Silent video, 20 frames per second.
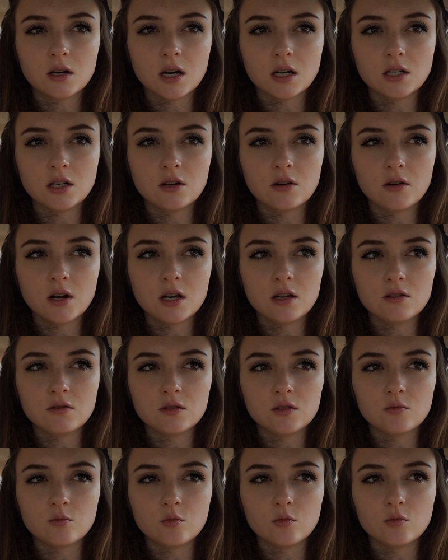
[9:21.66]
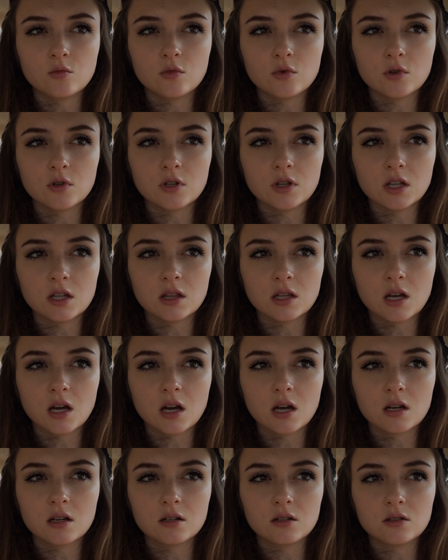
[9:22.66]
I know I used more than
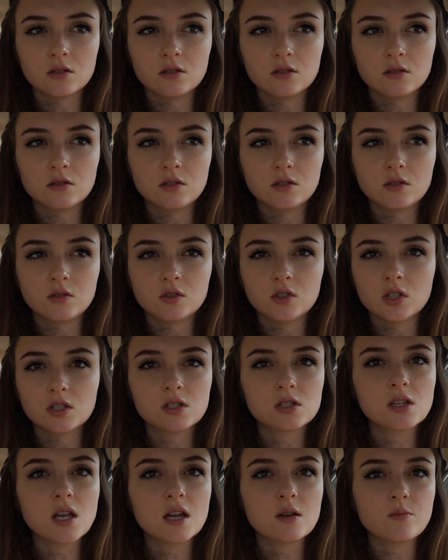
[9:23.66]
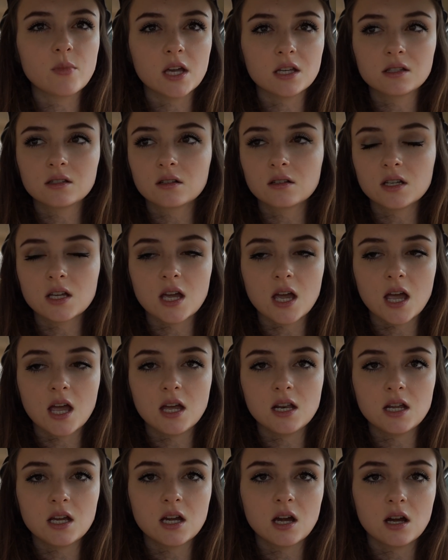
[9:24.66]
that. Just like basically
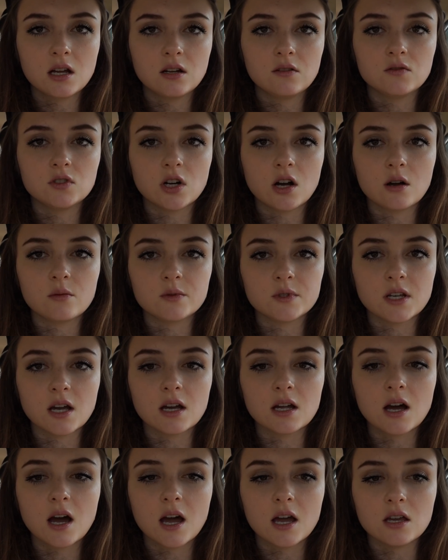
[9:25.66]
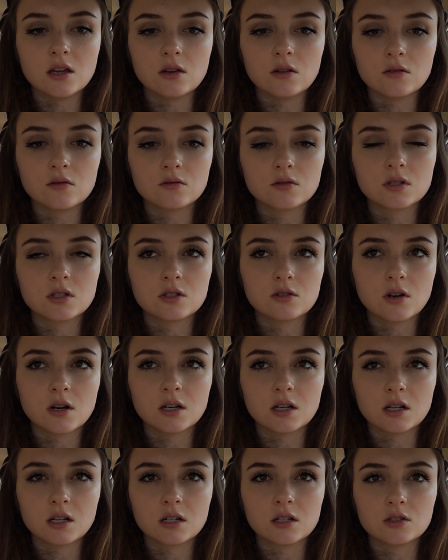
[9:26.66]
any kind of job site I used to
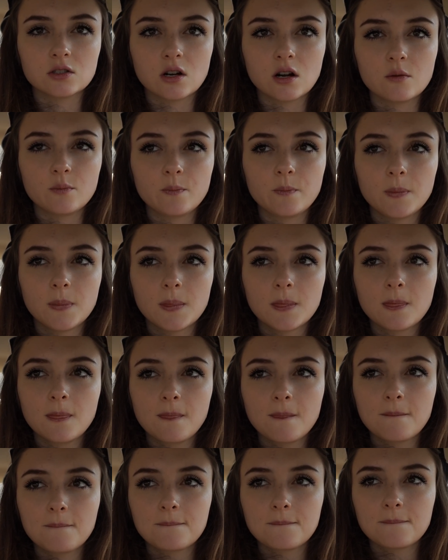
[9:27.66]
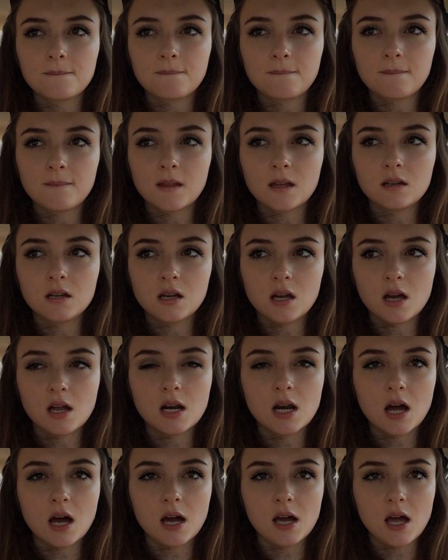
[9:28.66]
try to get a job. And
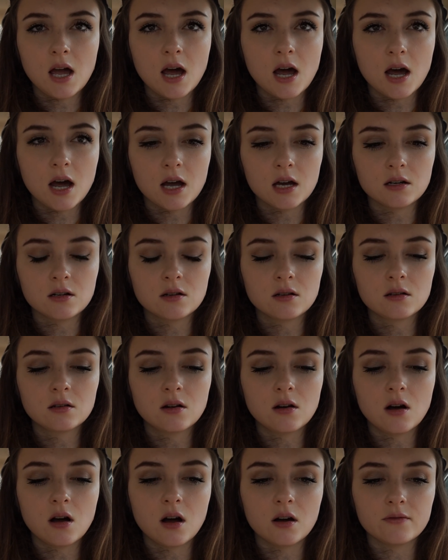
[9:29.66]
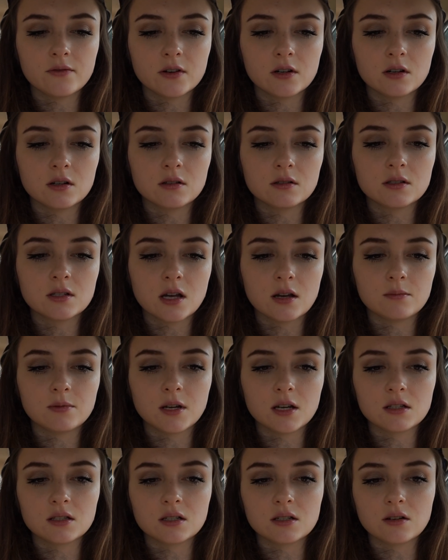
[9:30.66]
again, I had offers. I
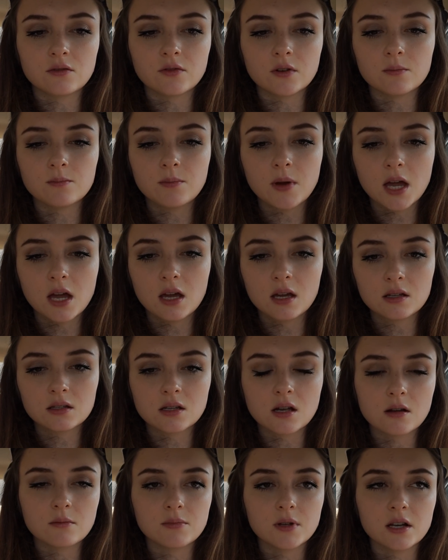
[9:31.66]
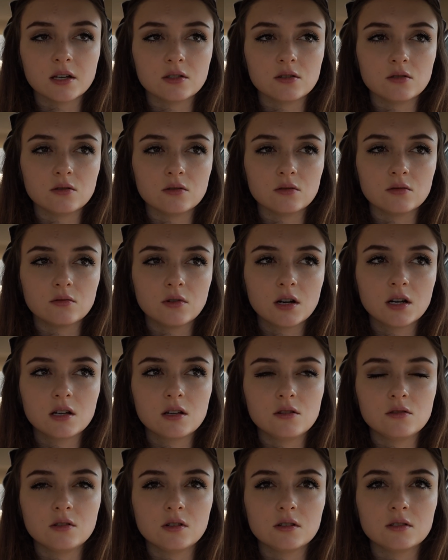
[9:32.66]
applied to different banks. I applied to credit
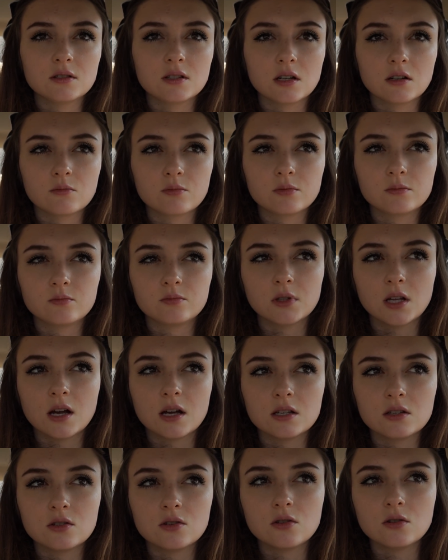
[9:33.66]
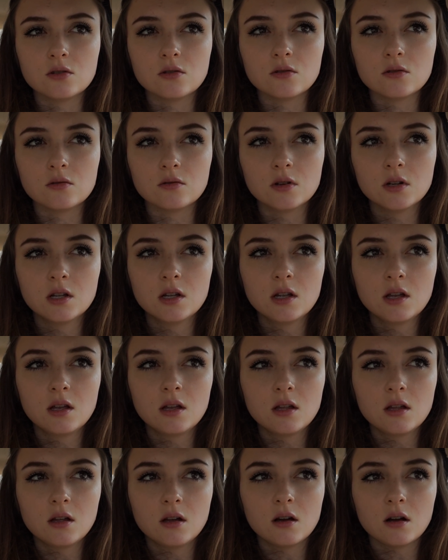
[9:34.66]
unions. I applied to
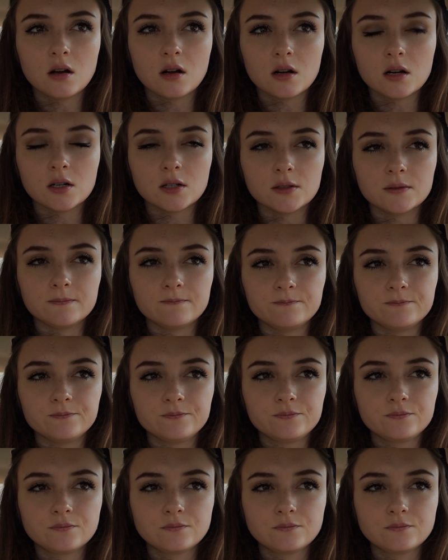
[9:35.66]
um,